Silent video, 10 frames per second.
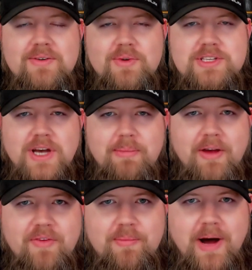What's up,
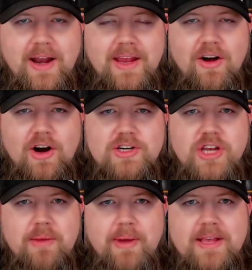everybody?
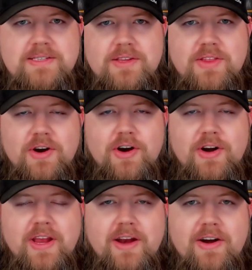RJ Bates
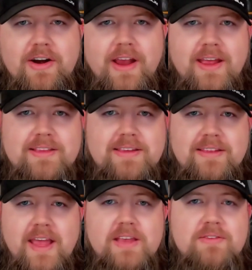III here, and
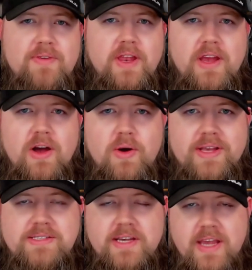today's video
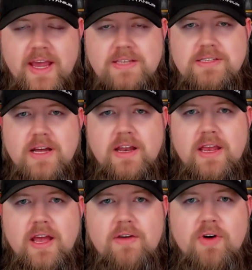is a case
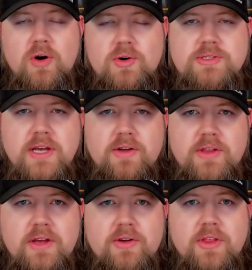study of a wholesale
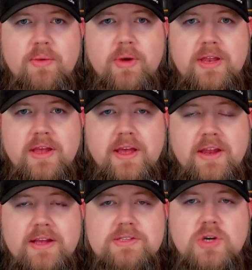deal that we
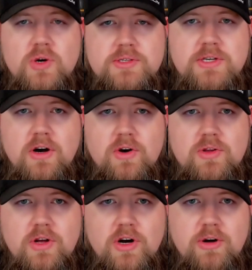did in Tulsa,
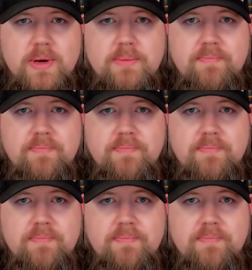Oklahoma.